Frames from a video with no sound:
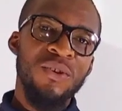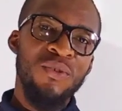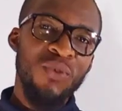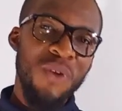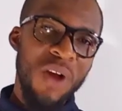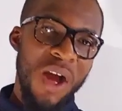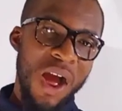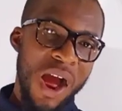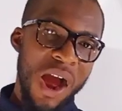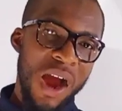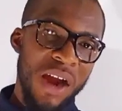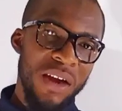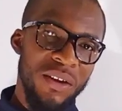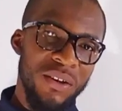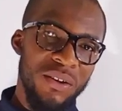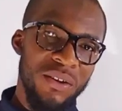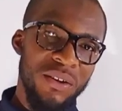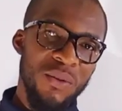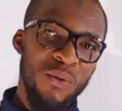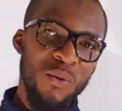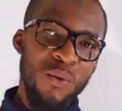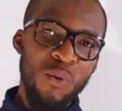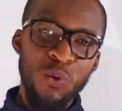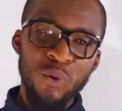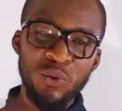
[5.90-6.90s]
To add
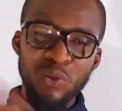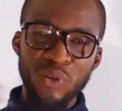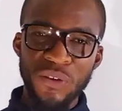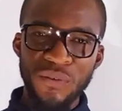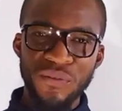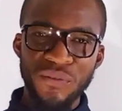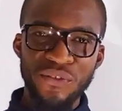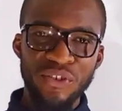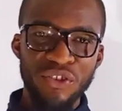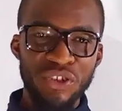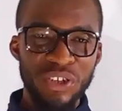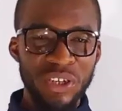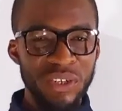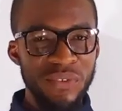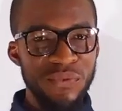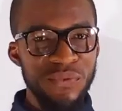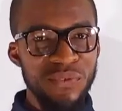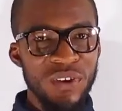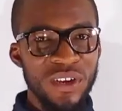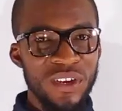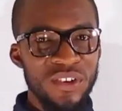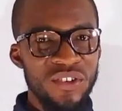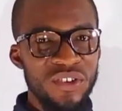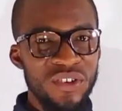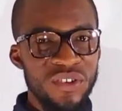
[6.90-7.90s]
or subtract
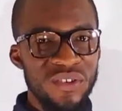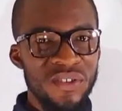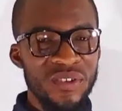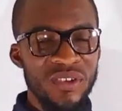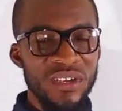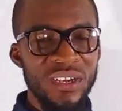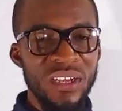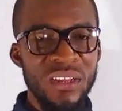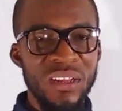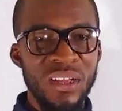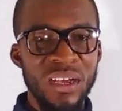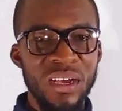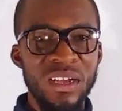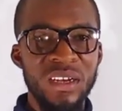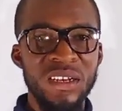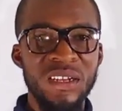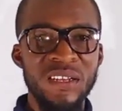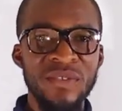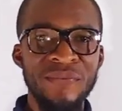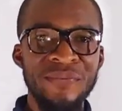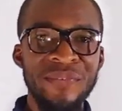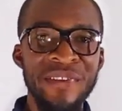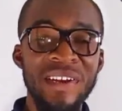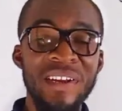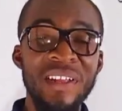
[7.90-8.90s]
fractions together,
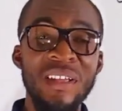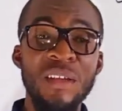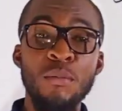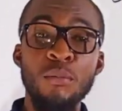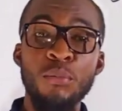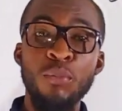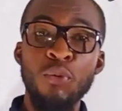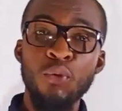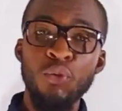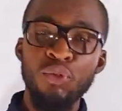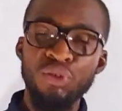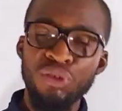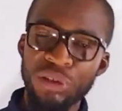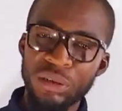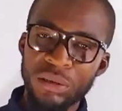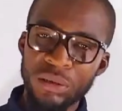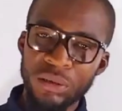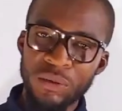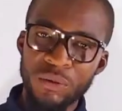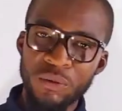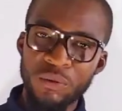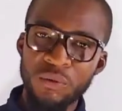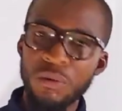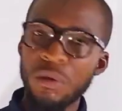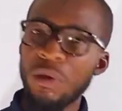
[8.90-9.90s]
it is very
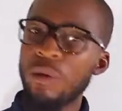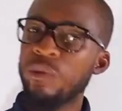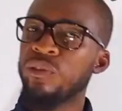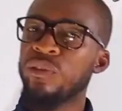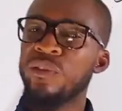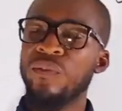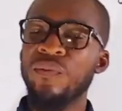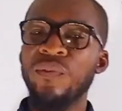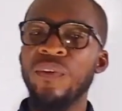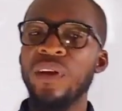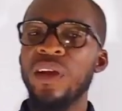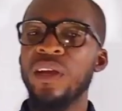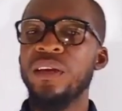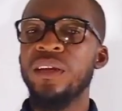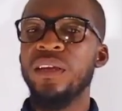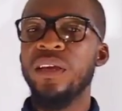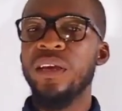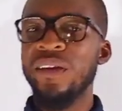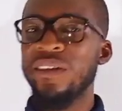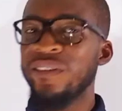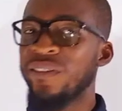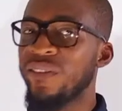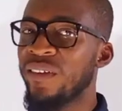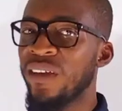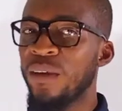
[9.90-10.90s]
important to know how to find the
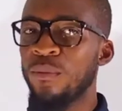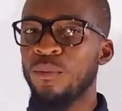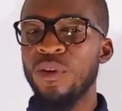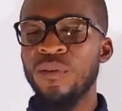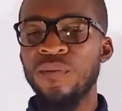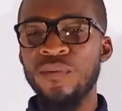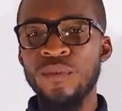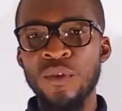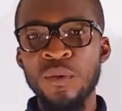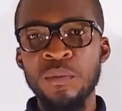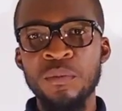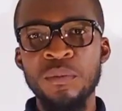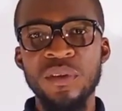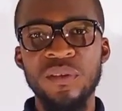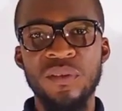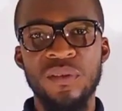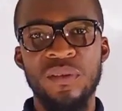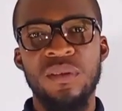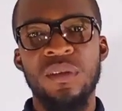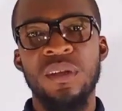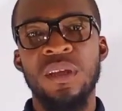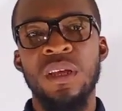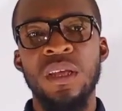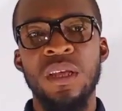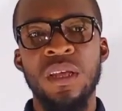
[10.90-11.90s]
LCM of
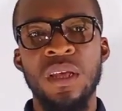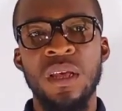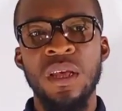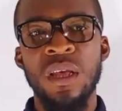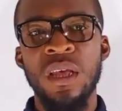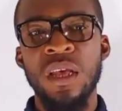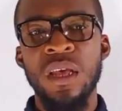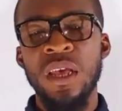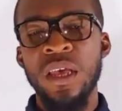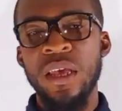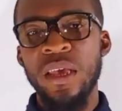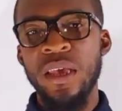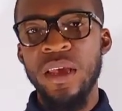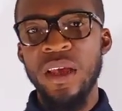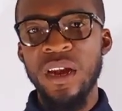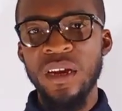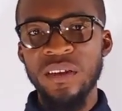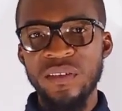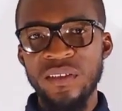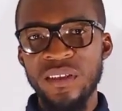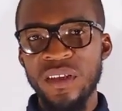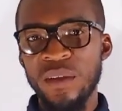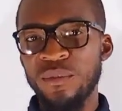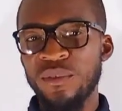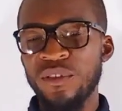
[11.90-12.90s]
numbers.
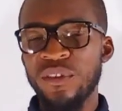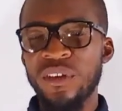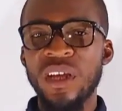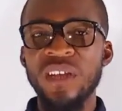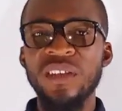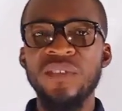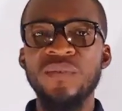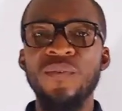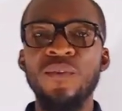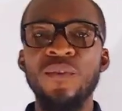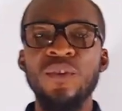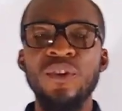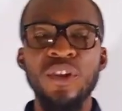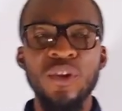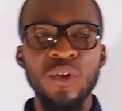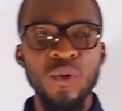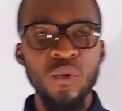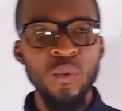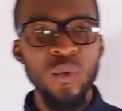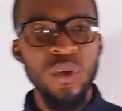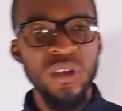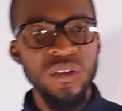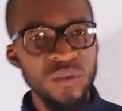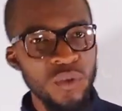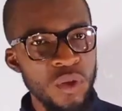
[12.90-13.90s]
LCM stands for the
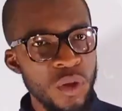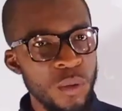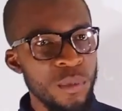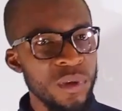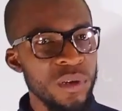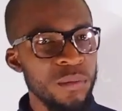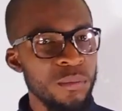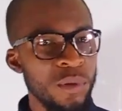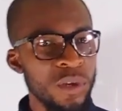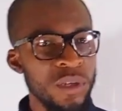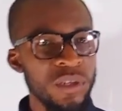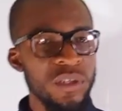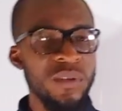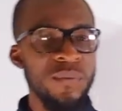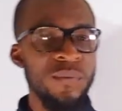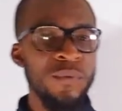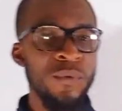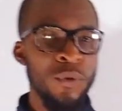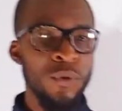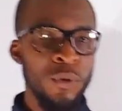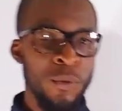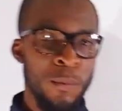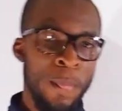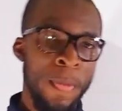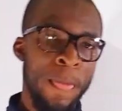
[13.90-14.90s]
lowest common
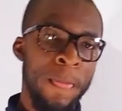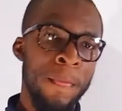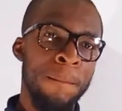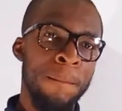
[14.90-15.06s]
multiple.